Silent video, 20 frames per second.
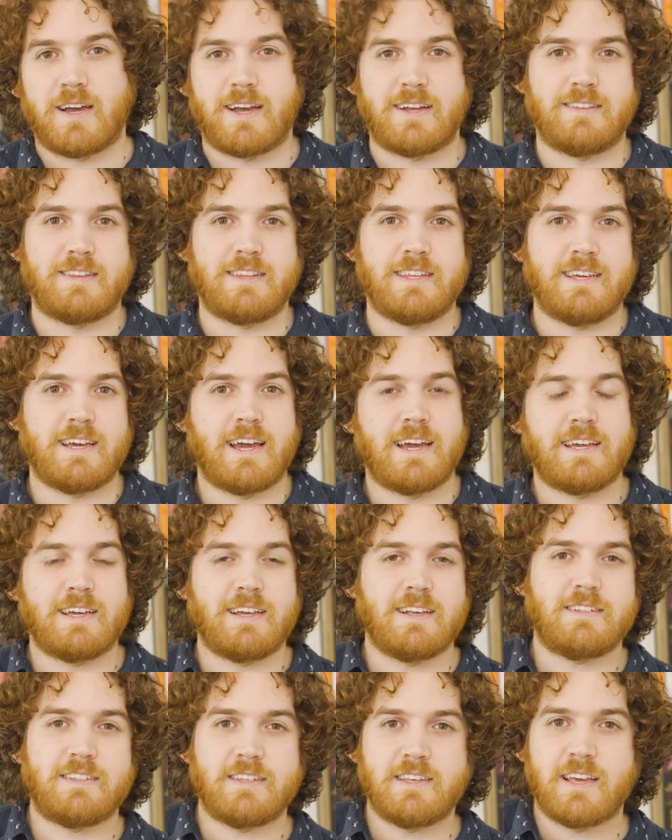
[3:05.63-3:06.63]
And the
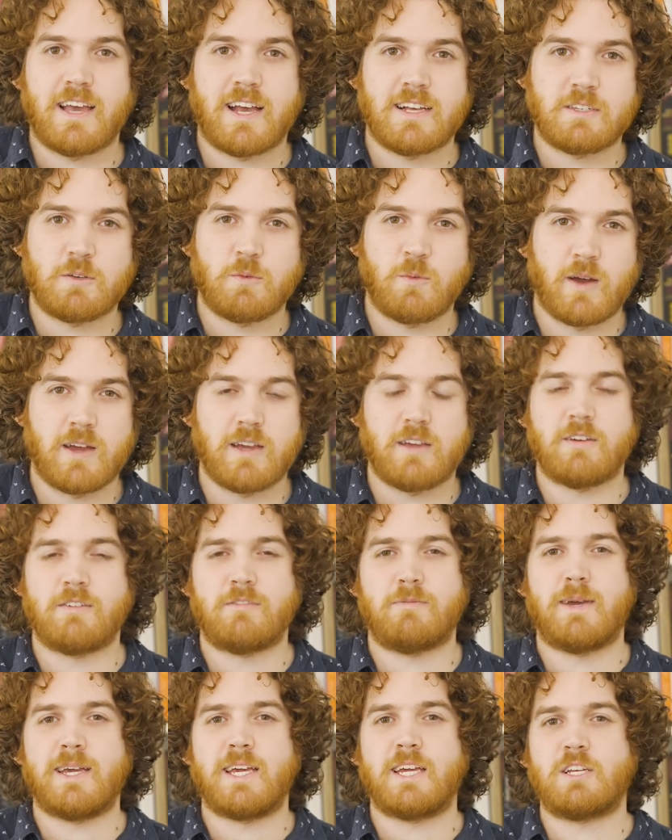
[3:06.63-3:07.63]
AEC has a way
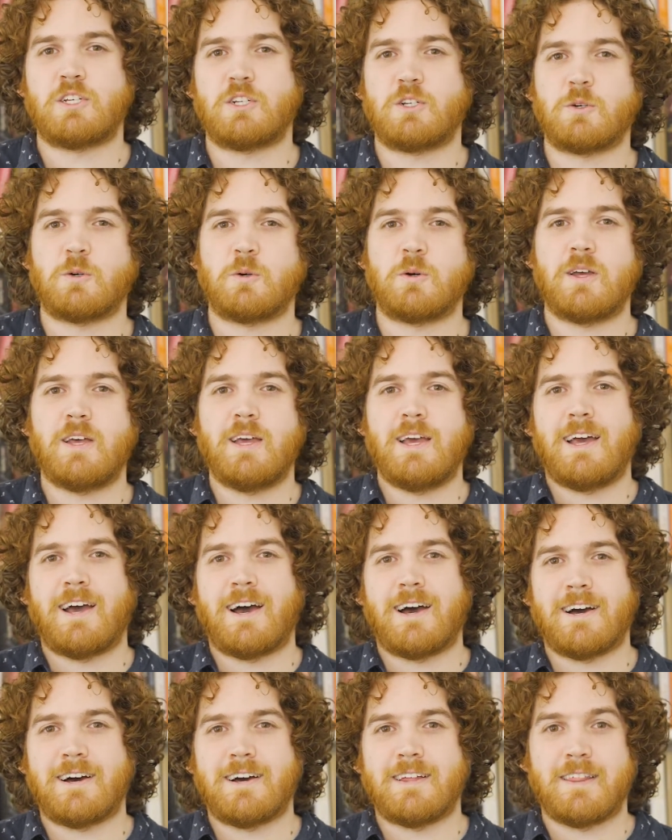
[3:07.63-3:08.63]
of making sure
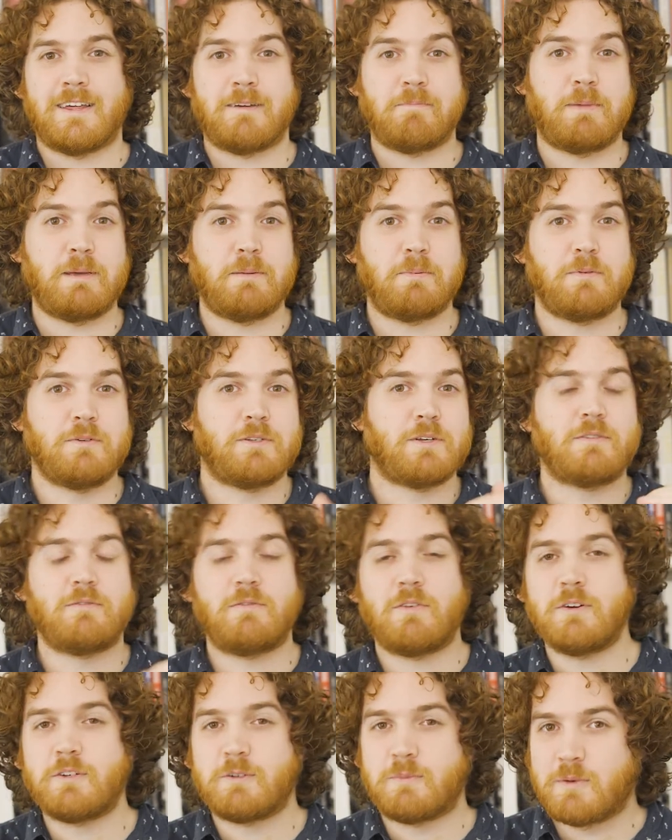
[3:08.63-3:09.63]
that people don't
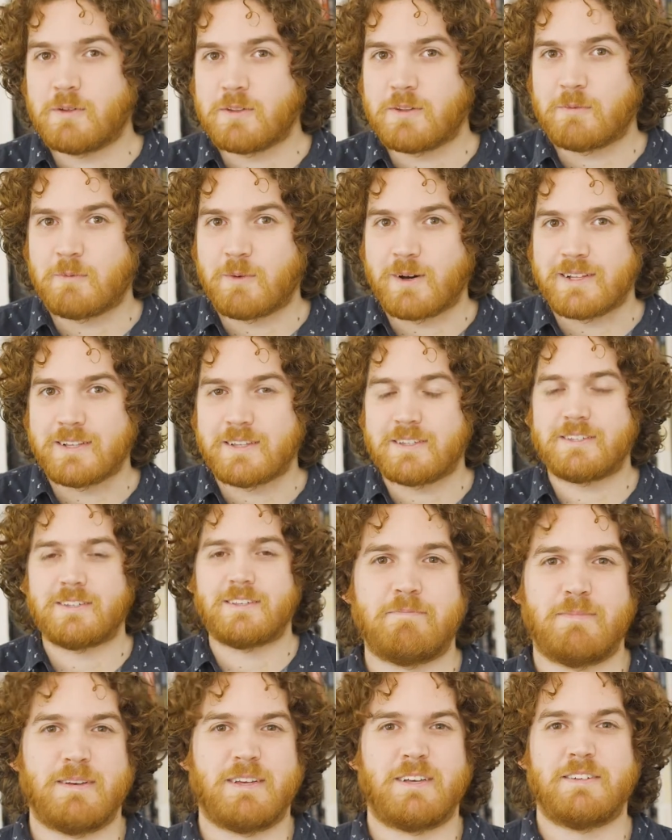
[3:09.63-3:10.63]
vote more than once,
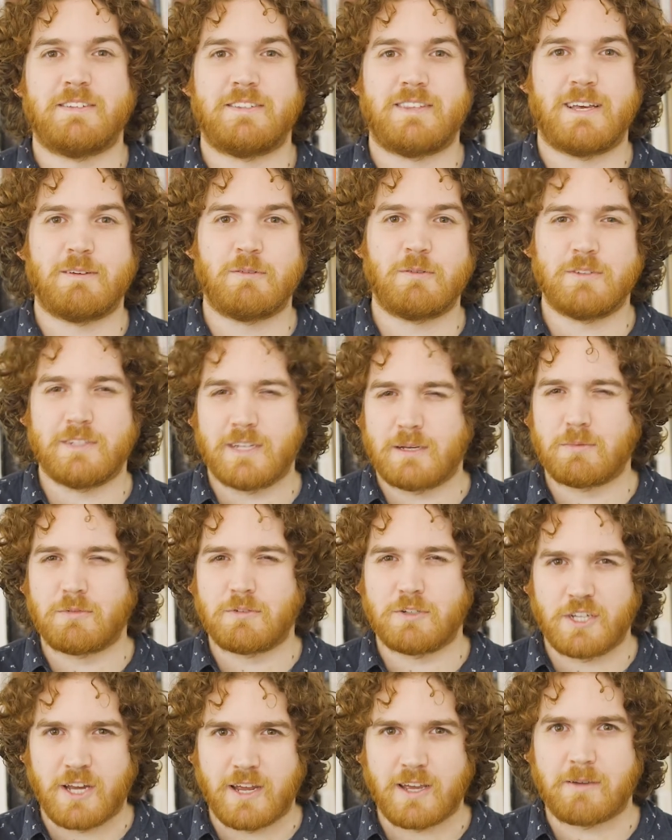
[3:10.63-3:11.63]
because they will double
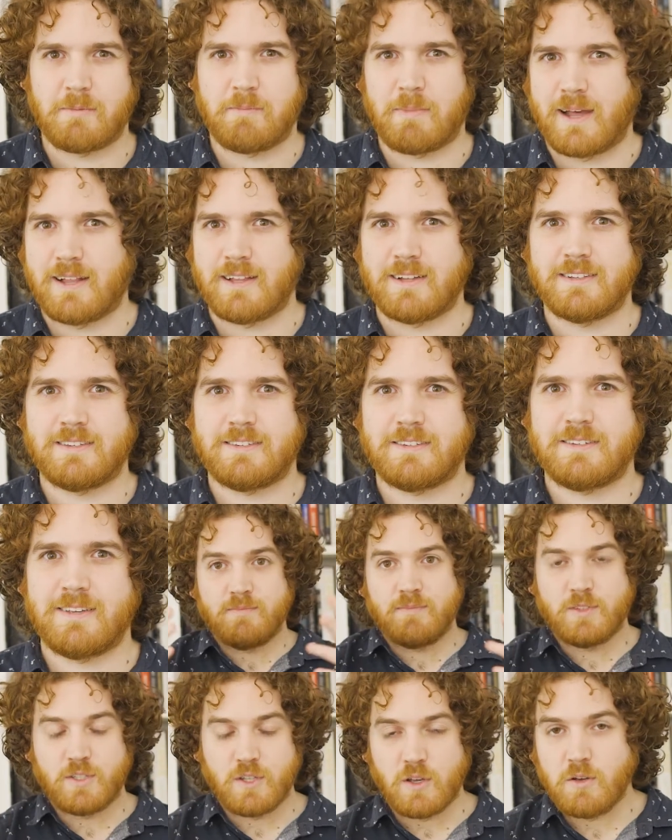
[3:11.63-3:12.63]
check ballots.
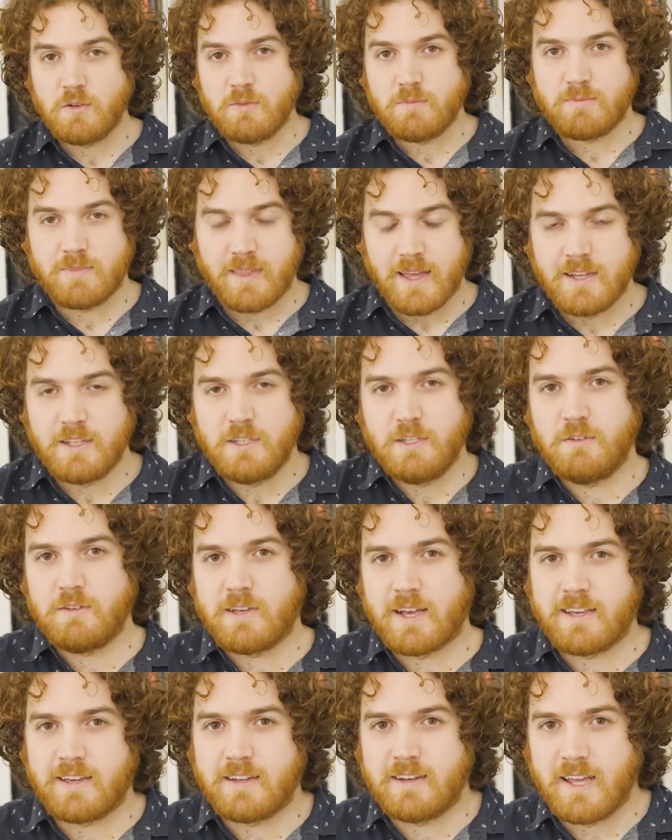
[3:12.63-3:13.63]
So then you
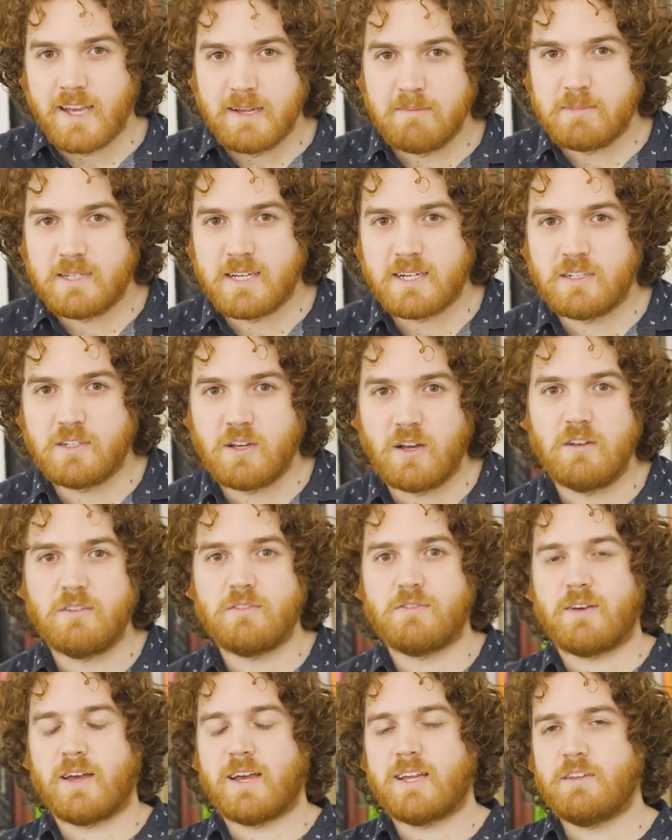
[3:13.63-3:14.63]
get your name ticked
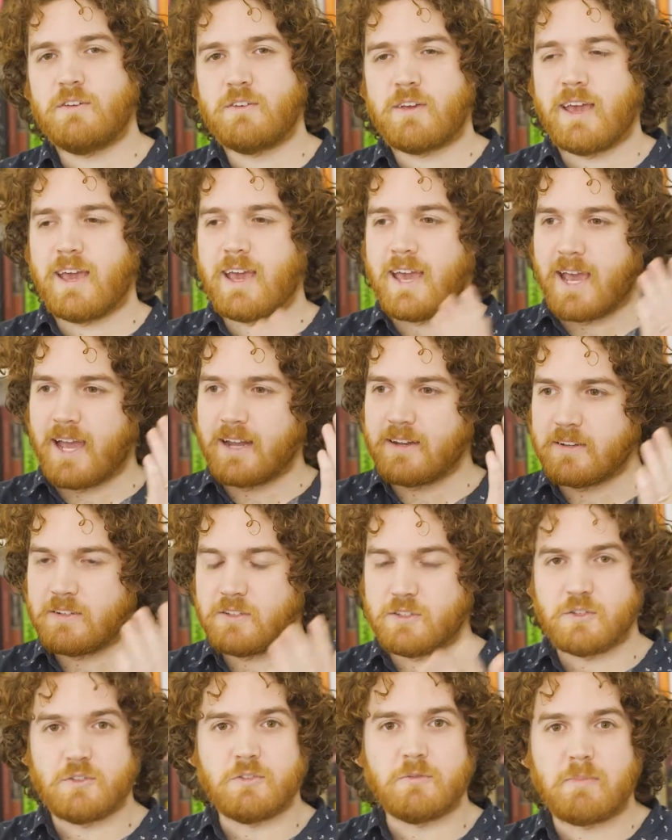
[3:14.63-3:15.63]
off and you get handed
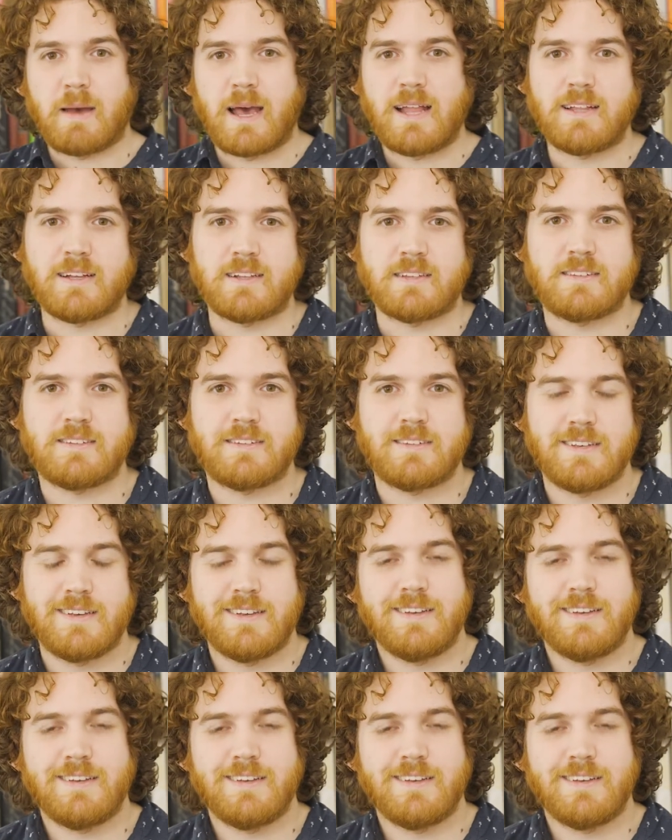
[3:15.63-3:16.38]
2 ballots.